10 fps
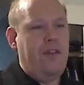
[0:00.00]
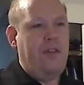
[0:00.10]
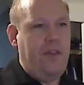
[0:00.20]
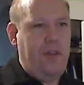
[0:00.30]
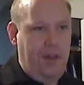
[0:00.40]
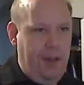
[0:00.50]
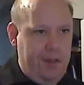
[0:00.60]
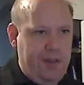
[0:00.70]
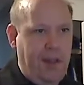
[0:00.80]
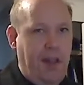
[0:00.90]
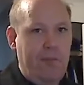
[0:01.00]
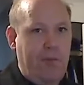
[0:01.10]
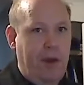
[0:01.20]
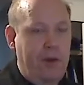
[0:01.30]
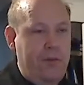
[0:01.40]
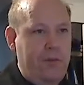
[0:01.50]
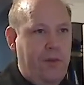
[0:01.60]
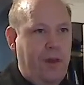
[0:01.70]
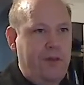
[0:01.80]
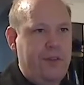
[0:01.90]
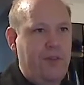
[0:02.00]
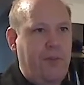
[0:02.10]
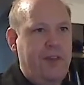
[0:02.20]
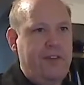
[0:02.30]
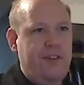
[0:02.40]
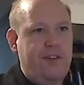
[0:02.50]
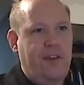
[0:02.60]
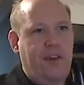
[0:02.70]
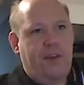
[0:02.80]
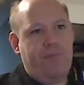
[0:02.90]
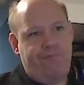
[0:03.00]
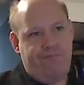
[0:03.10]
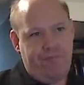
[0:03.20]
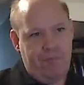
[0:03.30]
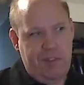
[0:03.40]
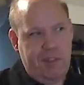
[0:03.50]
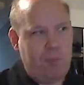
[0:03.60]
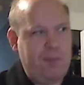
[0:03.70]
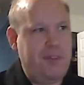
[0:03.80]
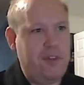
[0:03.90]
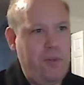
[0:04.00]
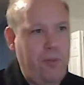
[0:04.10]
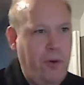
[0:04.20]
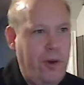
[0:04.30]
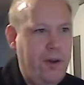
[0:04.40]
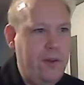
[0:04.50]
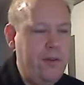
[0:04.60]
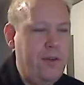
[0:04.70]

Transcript: the setup part right so basically it's saying set up the serial port,